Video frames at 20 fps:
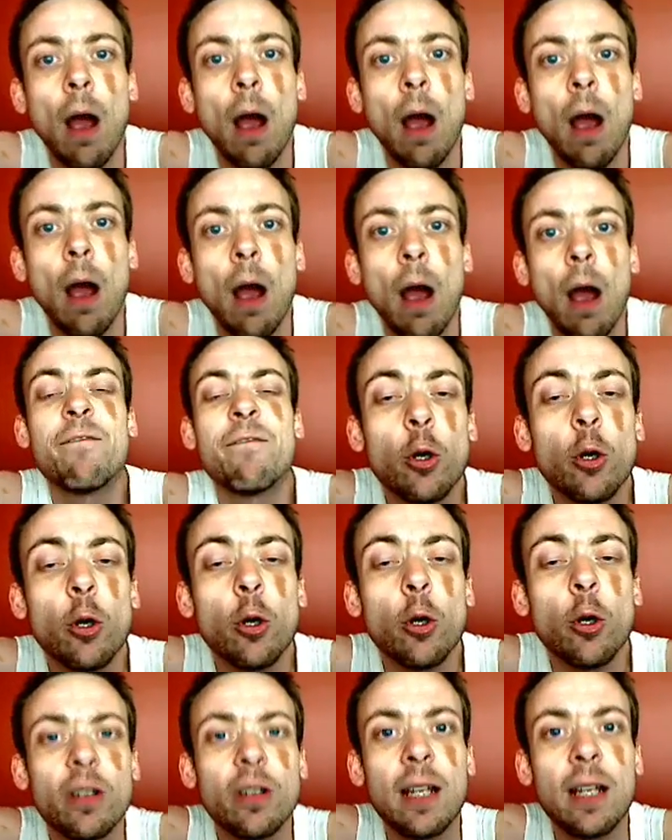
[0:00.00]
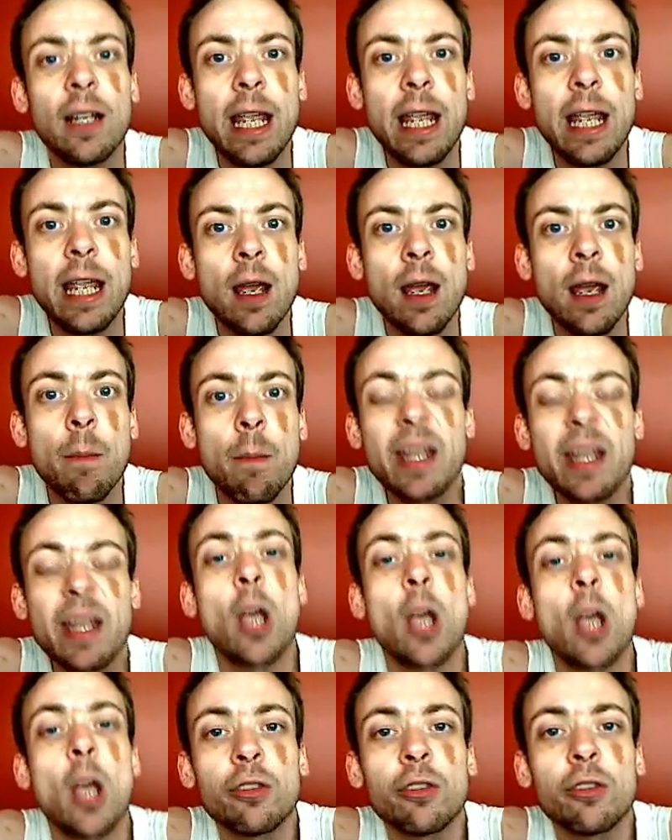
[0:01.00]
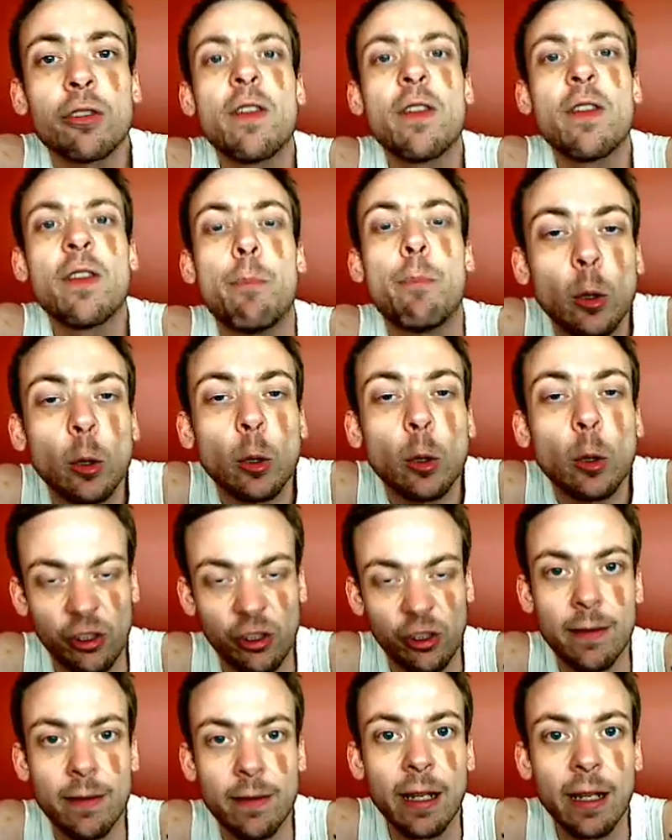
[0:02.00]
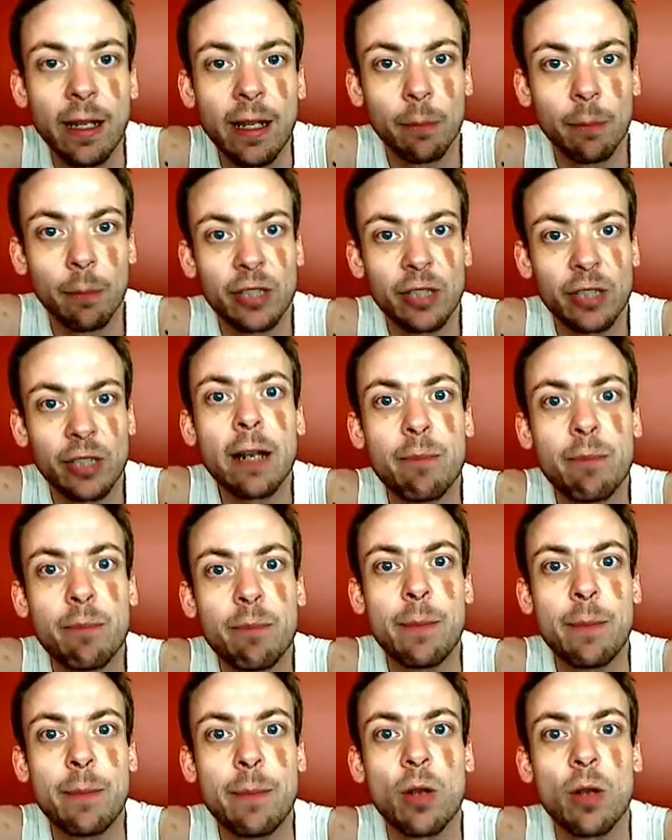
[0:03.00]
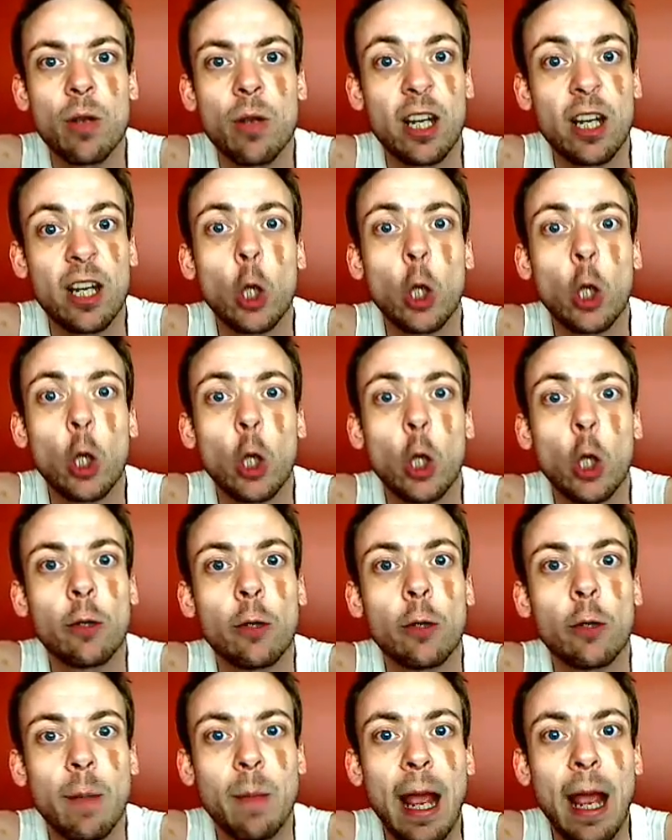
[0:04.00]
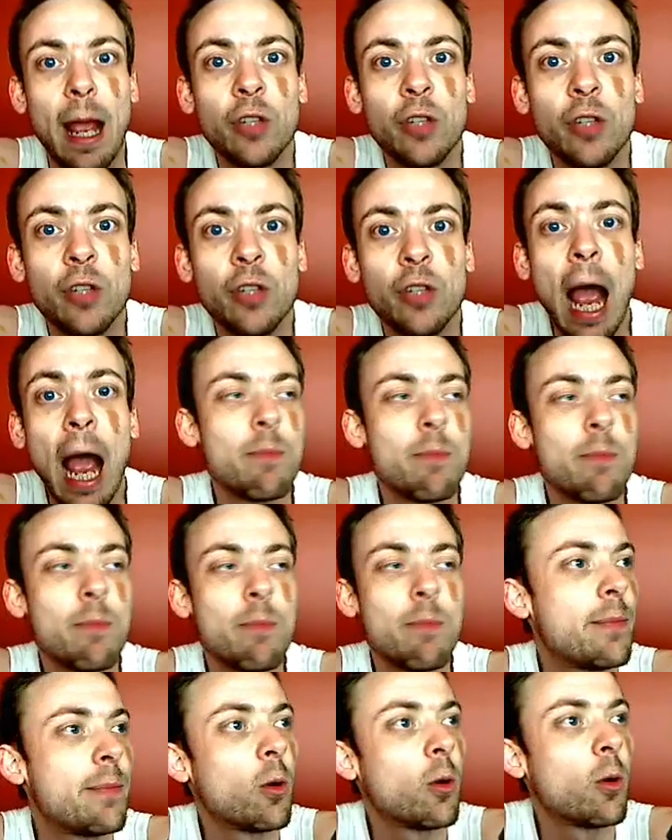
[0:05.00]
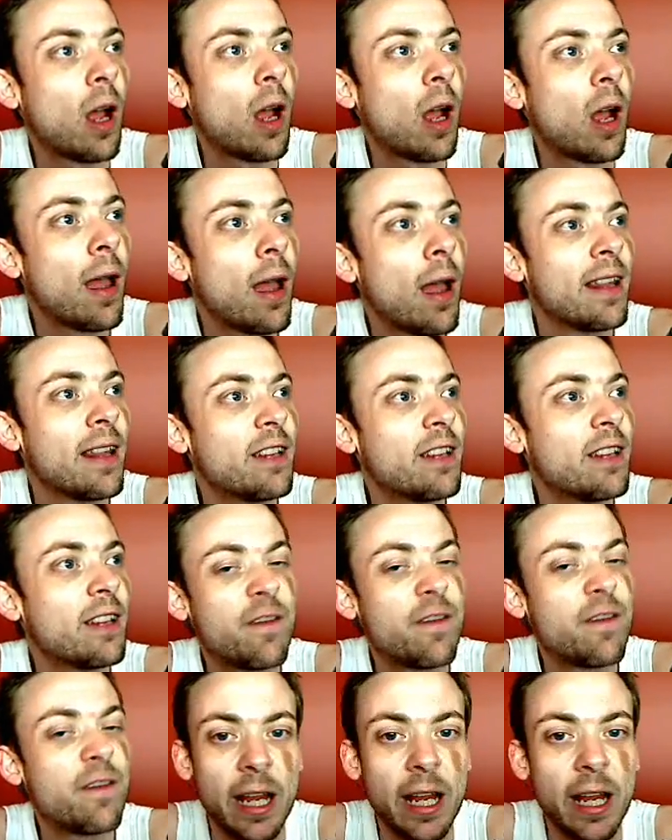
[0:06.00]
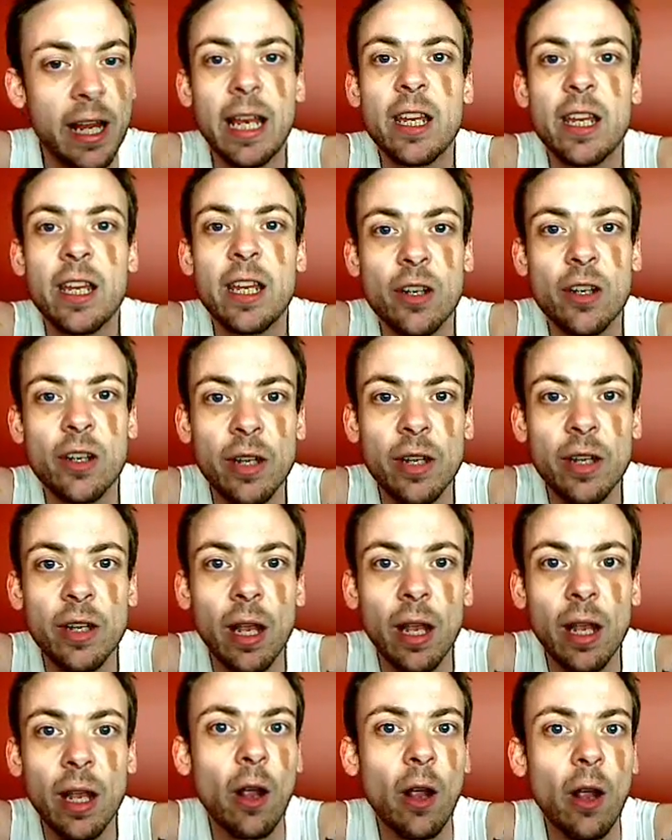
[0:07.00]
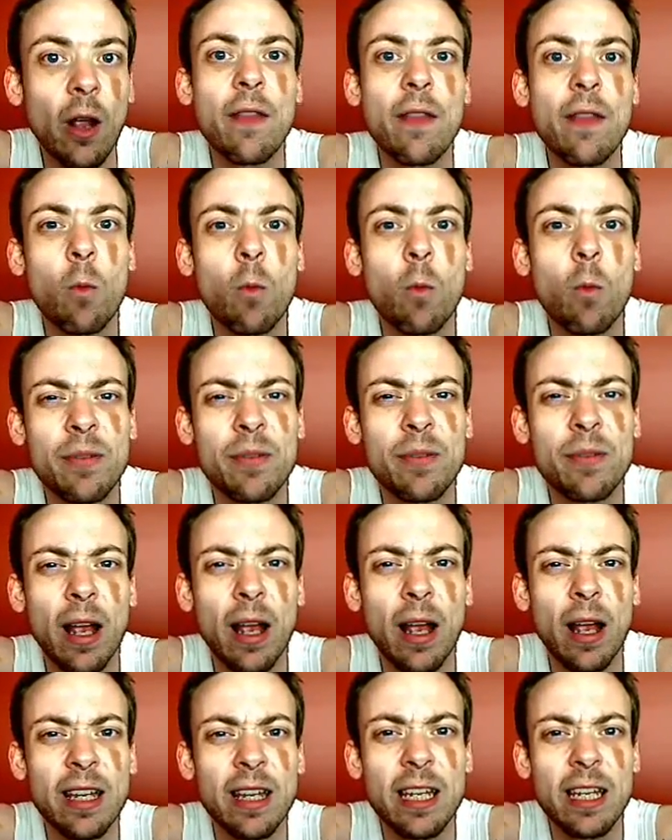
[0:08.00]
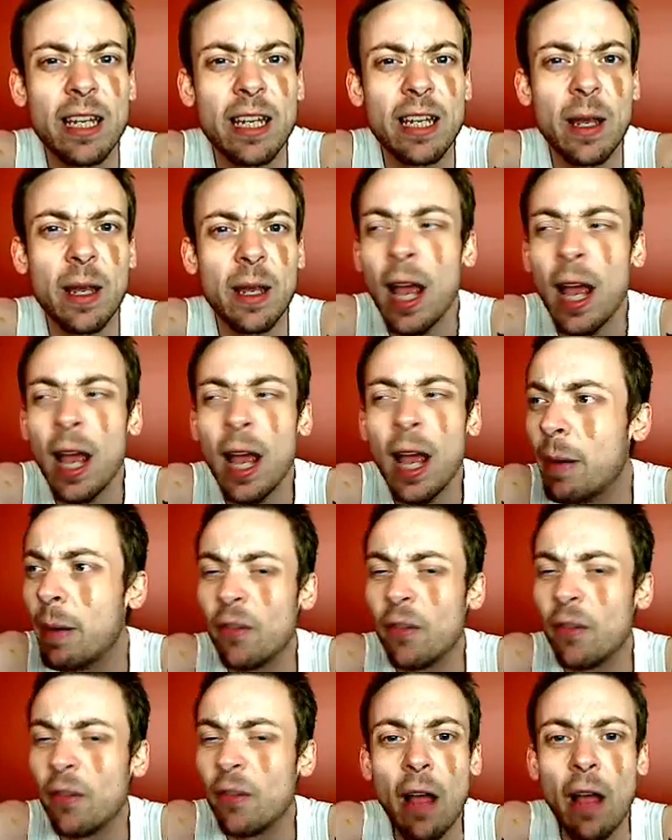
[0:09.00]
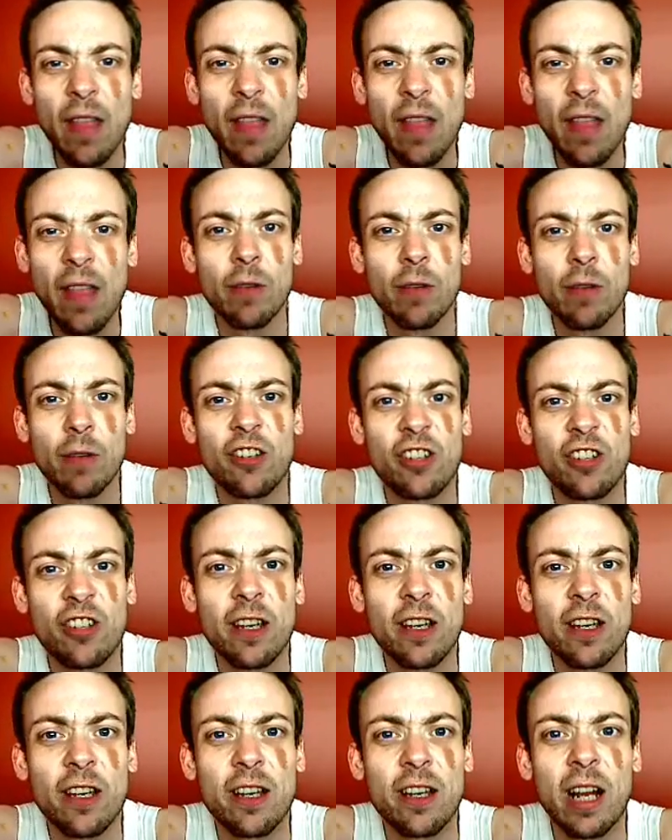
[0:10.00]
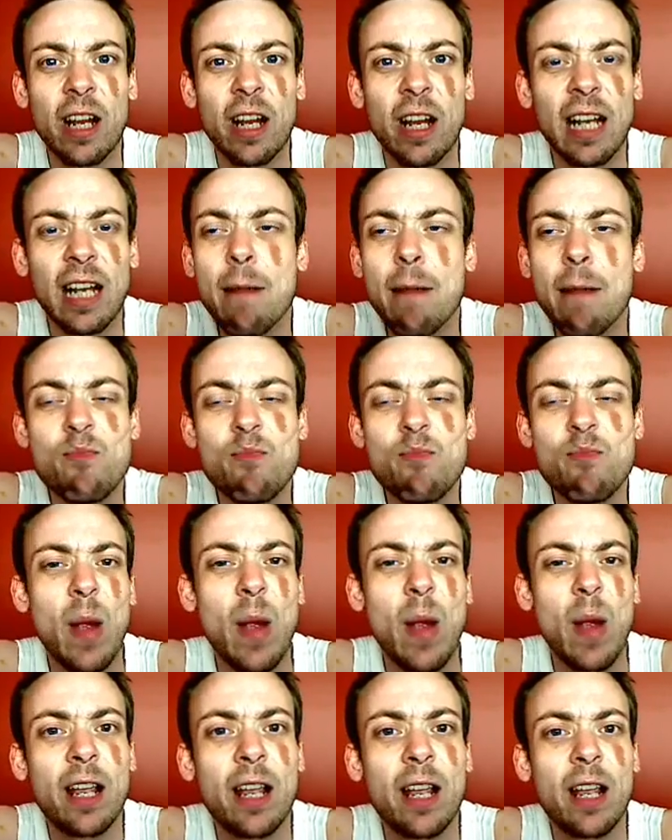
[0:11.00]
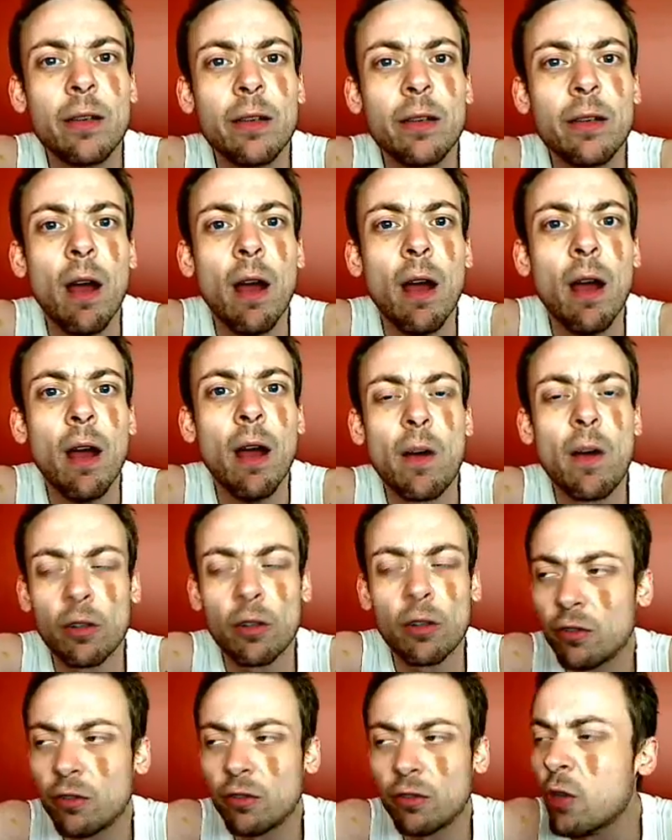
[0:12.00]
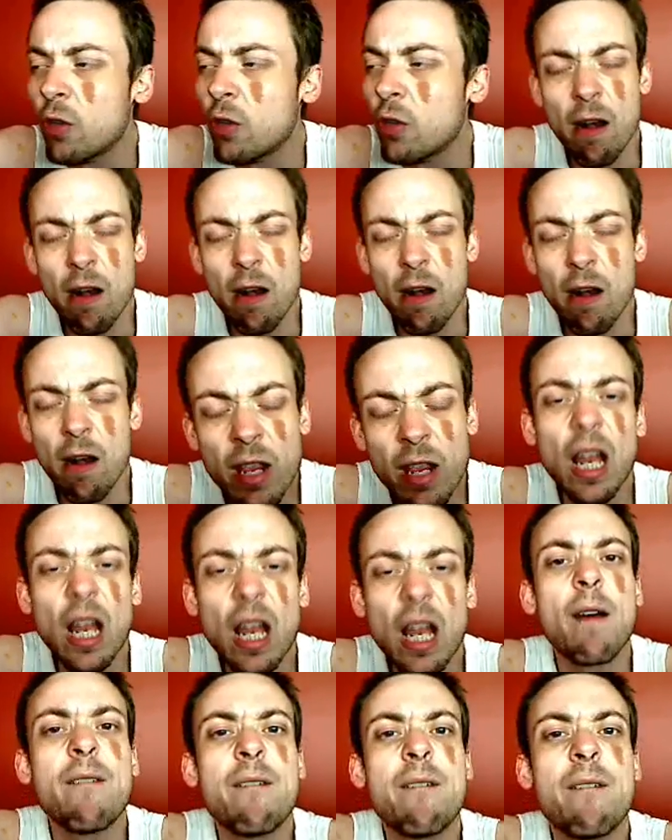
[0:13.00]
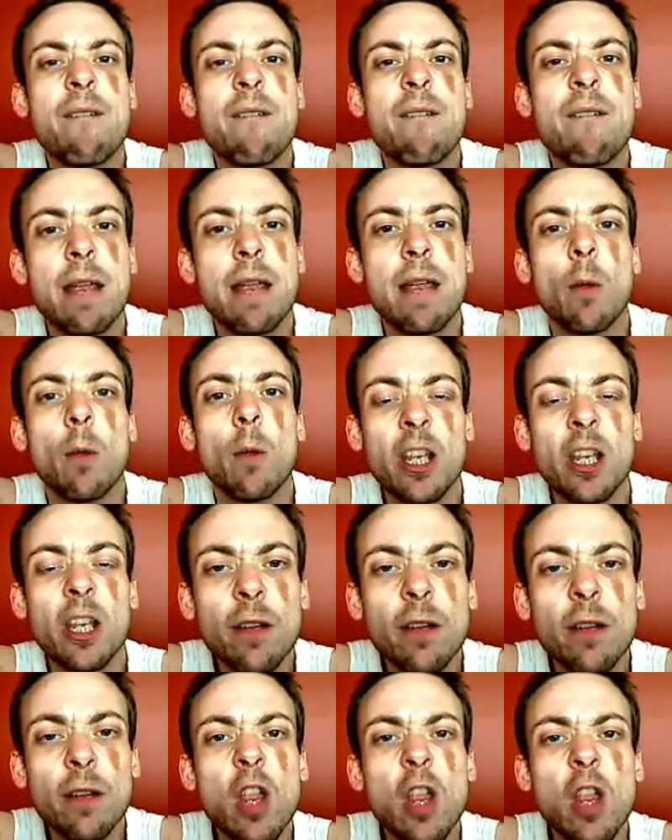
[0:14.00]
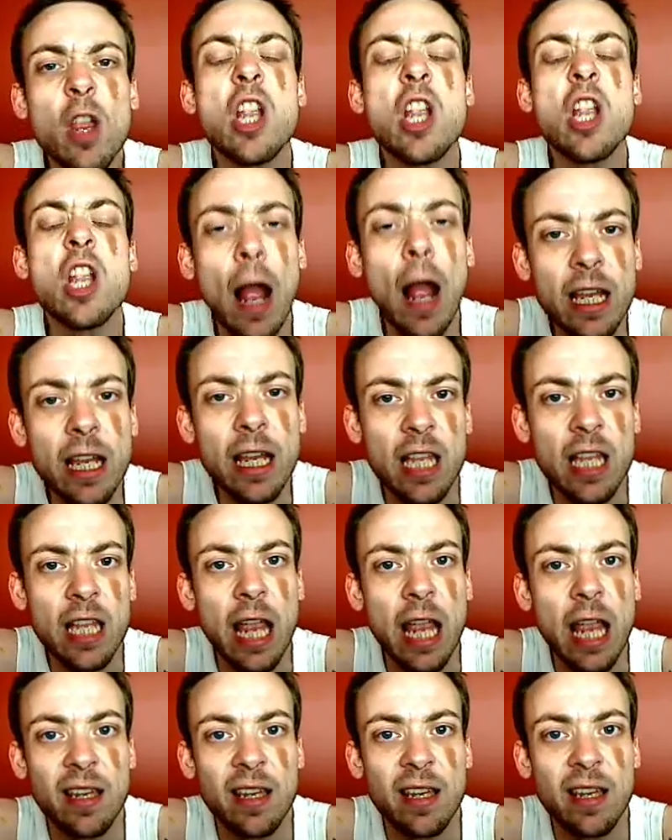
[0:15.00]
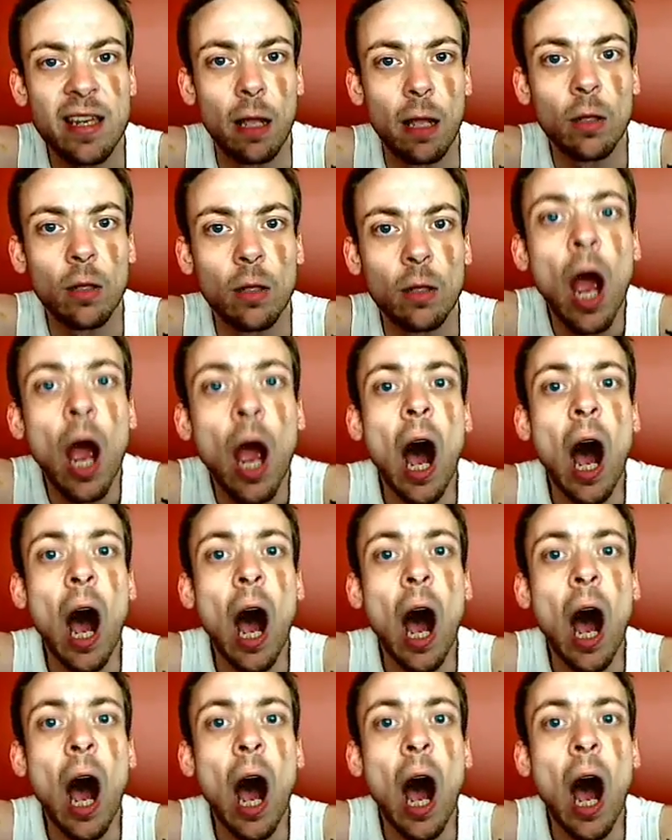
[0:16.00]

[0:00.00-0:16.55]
But unfortunately, because of the bullshit that comes out of people like Condell's mouths and people like these fucking idiots on other websites and these people Dove Outreach Centre and Glenn Beck and Fox News and all these other fucking because of the lies they tell,